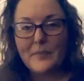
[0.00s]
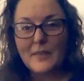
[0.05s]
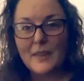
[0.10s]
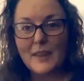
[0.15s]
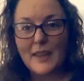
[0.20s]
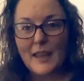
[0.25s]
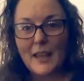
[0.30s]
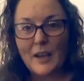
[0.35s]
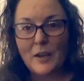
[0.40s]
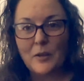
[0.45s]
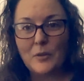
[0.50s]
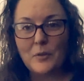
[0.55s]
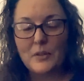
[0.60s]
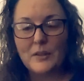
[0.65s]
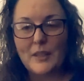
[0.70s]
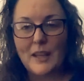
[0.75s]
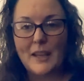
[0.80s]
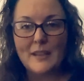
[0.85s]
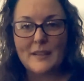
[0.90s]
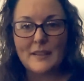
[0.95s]
Now,
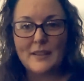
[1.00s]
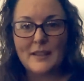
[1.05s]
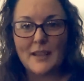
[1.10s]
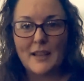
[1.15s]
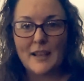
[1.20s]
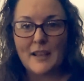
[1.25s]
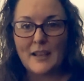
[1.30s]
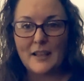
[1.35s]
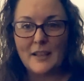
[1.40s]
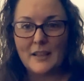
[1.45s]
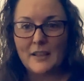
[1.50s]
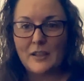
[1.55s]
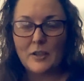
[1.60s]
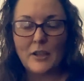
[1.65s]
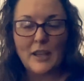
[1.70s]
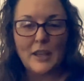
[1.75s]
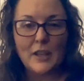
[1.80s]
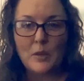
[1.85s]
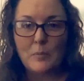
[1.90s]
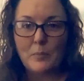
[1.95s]
there's
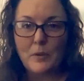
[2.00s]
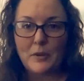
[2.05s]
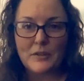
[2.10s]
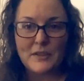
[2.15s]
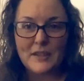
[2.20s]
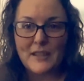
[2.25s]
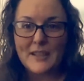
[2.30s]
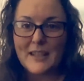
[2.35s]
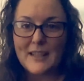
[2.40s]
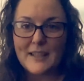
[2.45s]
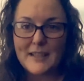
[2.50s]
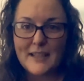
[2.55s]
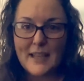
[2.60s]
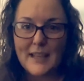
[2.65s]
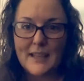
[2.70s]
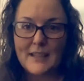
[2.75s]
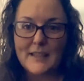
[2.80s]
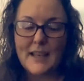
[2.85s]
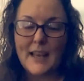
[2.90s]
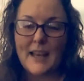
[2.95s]
looking up on
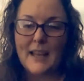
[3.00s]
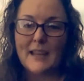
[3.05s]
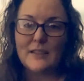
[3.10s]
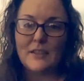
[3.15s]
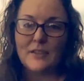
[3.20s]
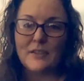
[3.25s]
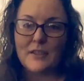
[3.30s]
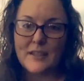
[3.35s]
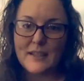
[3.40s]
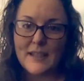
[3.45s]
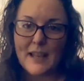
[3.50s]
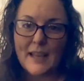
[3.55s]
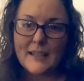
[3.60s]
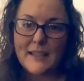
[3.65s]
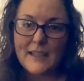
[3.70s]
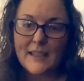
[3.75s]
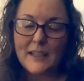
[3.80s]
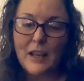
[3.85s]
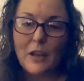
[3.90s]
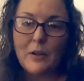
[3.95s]
statistics and
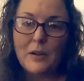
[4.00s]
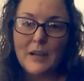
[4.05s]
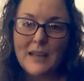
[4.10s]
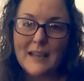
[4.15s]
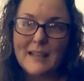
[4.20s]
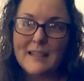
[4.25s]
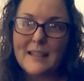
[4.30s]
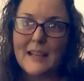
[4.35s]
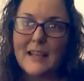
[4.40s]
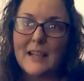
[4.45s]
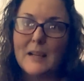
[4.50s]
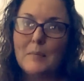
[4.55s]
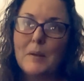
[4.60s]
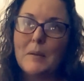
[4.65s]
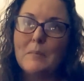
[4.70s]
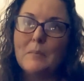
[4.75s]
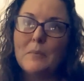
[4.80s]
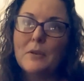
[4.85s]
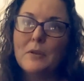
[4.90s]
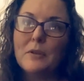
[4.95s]
understanding loneliness a little bit
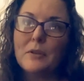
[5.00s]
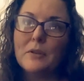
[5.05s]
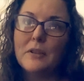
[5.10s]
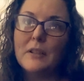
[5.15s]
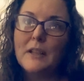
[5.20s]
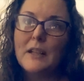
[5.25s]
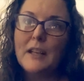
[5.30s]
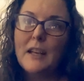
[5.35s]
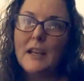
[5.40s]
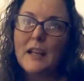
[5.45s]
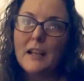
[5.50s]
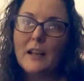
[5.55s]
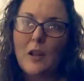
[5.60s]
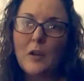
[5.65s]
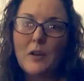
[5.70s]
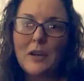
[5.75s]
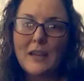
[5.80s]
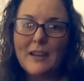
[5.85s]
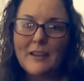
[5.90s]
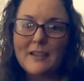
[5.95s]
more.
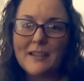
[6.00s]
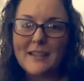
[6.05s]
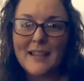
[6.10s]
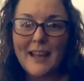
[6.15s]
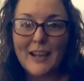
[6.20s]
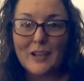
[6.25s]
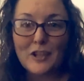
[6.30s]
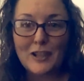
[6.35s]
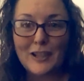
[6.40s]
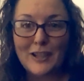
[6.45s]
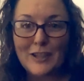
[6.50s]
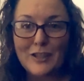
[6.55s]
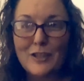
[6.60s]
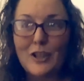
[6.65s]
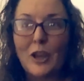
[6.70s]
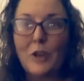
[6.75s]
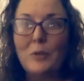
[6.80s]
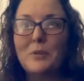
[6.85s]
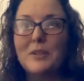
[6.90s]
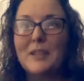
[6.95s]
Loneliness is actually
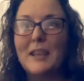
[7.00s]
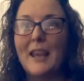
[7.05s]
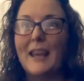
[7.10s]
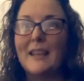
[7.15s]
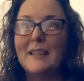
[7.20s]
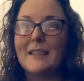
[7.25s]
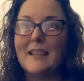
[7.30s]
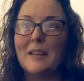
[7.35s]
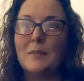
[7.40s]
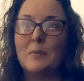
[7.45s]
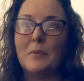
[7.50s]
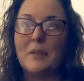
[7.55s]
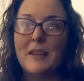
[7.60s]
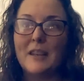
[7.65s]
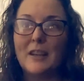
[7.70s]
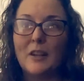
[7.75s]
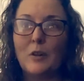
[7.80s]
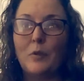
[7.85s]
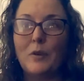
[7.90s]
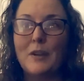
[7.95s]
associated with an
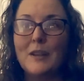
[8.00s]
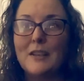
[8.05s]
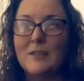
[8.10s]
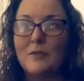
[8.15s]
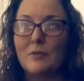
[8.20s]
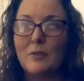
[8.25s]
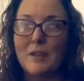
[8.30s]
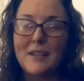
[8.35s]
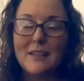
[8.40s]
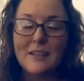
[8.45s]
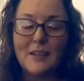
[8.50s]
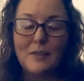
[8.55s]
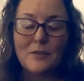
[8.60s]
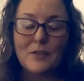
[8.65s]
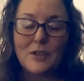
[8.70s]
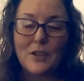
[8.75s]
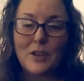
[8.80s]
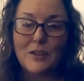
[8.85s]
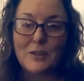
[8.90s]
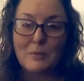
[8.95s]
increased risk of
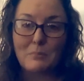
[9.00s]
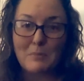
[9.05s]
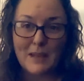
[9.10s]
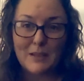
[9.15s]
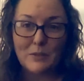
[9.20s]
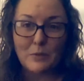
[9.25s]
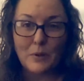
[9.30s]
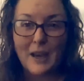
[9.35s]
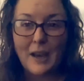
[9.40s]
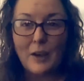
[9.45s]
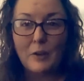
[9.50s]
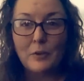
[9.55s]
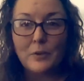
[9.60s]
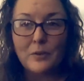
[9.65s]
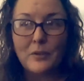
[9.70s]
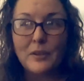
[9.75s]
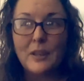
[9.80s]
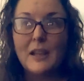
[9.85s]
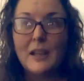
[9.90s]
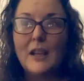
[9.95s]
certain mental health
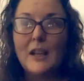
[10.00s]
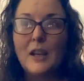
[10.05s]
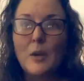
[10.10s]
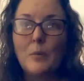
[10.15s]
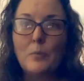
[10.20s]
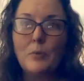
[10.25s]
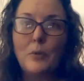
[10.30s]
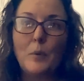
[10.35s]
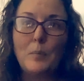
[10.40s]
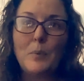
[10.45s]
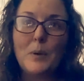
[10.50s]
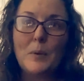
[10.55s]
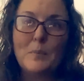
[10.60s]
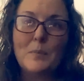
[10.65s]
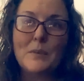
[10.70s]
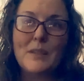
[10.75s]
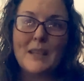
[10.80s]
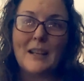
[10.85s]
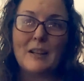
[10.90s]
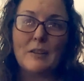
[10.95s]
problems,
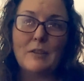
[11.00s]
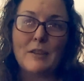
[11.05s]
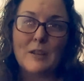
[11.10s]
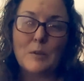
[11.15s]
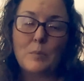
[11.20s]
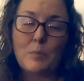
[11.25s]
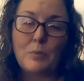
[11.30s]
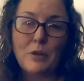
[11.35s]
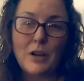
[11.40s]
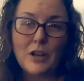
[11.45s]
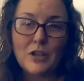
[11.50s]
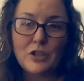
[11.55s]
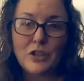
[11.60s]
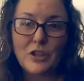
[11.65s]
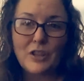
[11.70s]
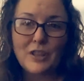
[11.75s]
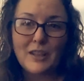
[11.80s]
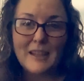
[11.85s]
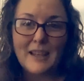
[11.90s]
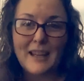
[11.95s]
including
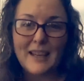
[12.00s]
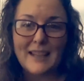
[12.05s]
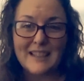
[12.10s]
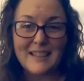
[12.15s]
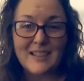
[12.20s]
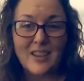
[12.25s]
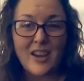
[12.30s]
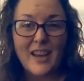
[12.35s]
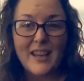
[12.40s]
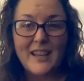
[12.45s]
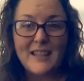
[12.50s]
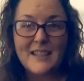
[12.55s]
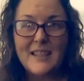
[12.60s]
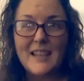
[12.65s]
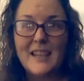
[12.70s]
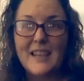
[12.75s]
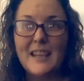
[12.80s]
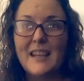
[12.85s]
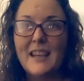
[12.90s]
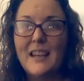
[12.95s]
depression,
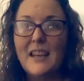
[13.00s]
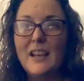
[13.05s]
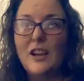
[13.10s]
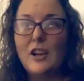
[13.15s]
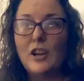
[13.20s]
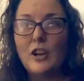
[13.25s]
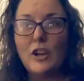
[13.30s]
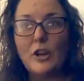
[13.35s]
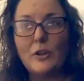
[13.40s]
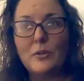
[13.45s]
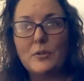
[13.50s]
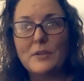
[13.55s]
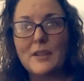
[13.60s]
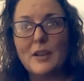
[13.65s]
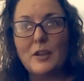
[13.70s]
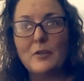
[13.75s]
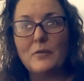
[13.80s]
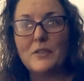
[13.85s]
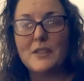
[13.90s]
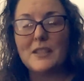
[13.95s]
anxiety, low
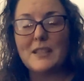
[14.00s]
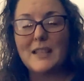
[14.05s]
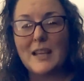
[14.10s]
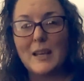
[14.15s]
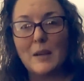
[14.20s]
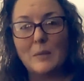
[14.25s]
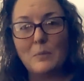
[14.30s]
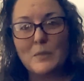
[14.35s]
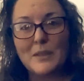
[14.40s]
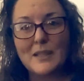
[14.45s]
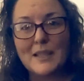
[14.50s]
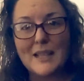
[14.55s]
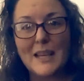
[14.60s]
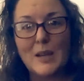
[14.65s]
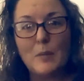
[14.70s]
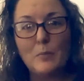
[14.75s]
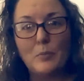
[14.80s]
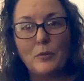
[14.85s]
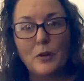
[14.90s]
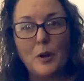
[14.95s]
self-esteem,
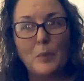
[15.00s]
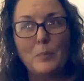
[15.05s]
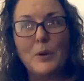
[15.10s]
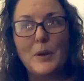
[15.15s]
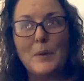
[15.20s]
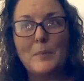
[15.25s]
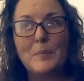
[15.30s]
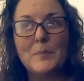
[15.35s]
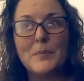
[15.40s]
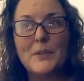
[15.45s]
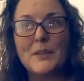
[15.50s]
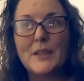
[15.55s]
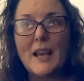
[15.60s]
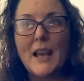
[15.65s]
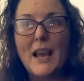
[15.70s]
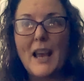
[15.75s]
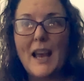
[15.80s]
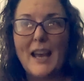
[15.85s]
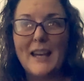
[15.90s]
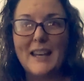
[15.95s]
sleep problems,
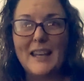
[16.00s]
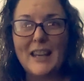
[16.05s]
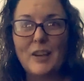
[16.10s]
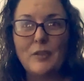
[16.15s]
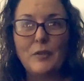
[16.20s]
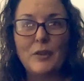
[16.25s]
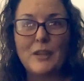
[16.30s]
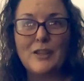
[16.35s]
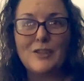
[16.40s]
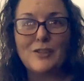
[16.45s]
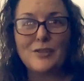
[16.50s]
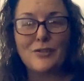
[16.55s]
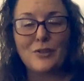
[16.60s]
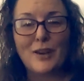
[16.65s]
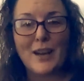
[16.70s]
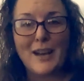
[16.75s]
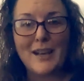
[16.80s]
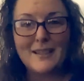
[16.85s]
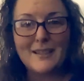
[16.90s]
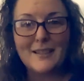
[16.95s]
and increased
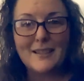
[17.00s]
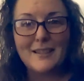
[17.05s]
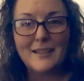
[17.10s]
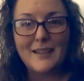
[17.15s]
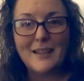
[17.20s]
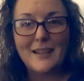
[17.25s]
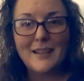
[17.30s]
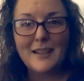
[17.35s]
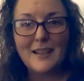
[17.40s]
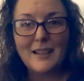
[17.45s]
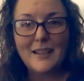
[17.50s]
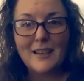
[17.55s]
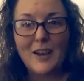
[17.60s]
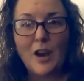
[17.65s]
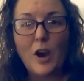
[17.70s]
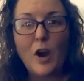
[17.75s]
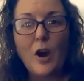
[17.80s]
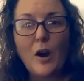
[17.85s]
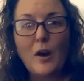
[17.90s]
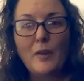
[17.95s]
stress.
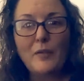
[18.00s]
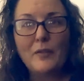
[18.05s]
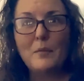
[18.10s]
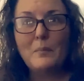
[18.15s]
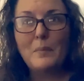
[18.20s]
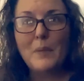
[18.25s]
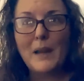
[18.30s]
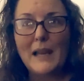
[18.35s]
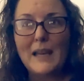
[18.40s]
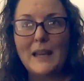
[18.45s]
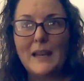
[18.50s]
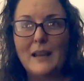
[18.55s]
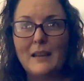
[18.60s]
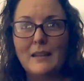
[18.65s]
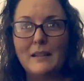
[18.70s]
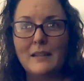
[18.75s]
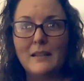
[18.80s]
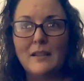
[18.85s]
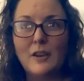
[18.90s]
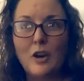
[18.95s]

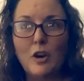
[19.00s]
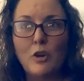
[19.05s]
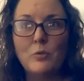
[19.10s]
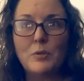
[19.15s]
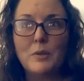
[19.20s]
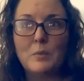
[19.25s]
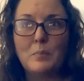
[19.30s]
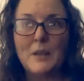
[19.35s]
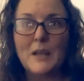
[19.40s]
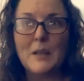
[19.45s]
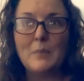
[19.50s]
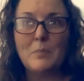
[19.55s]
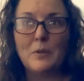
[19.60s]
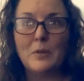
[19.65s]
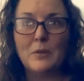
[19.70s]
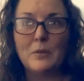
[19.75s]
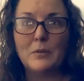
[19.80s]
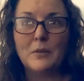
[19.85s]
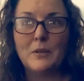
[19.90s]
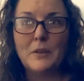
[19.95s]
500,000 older
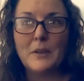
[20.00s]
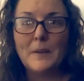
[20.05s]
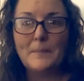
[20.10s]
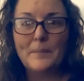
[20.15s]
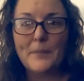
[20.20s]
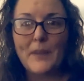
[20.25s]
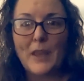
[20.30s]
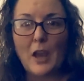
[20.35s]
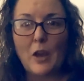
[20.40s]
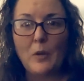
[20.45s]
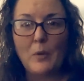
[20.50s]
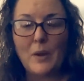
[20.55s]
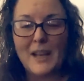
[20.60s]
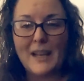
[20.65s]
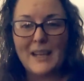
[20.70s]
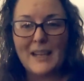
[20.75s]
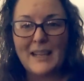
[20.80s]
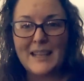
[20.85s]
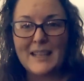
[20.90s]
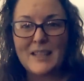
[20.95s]
people go at
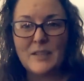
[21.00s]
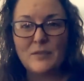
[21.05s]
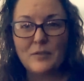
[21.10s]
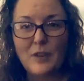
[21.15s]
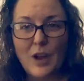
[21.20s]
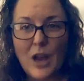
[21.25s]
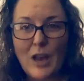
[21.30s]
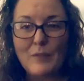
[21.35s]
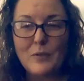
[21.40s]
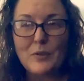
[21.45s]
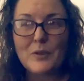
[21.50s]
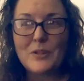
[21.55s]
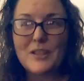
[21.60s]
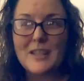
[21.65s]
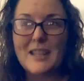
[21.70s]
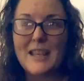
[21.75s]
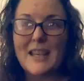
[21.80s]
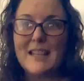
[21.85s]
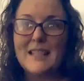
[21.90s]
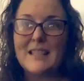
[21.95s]
least 5 or
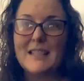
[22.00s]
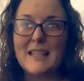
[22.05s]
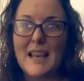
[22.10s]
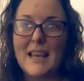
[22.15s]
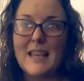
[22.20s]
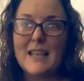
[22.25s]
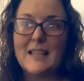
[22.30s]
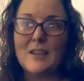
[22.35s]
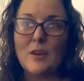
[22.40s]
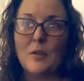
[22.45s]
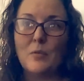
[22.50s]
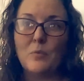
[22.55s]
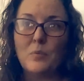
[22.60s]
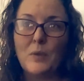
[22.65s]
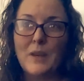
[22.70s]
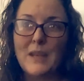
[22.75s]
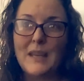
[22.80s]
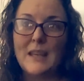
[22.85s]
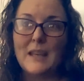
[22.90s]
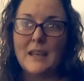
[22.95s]
6 days a
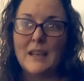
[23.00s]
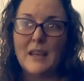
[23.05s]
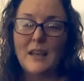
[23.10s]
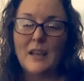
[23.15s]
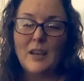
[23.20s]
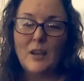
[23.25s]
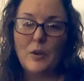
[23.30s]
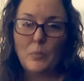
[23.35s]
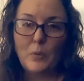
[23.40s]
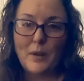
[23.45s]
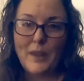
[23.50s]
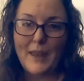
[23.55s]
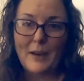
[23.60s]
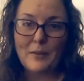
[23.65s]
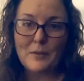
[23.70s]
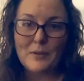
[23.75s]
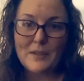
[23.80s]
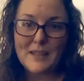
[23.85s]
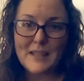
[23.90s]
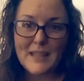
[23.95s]
week
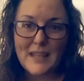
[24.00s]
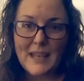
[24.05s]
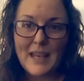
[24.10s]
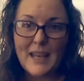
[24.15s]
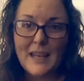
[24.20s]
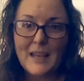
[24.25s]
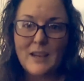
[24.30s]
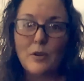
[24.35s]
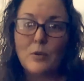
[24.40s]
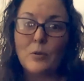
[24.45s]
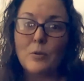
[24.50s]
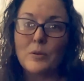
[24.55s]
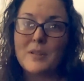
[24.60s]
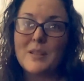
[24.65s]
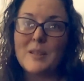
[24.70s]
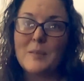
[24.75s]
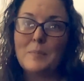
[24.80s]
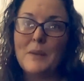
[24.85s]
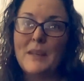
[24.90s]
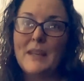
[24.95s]
without seeing or
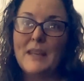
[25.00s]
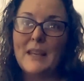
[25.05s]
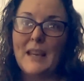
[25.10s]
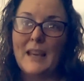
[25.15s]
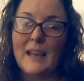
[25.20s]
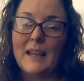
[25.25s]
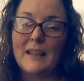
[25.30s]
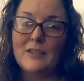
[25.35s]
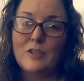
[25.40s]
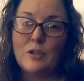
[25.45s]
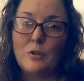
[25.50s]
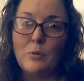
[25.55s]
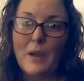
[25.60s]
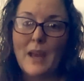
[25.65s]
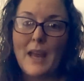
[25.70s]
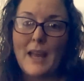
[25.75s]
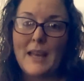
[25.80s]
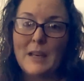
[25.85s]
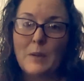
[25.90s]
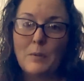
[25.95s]
speaking to
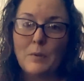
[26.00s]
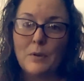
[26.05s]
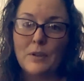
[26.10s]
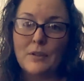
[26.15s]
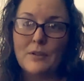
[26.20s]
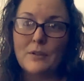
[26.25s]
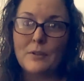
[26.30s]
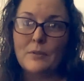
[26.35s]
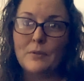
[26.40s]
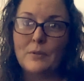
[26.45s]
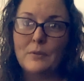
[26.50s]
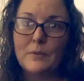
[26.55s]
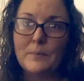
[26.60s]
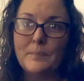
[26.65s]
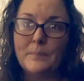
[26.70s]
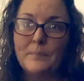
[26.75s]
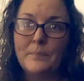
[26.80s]
anyone at all.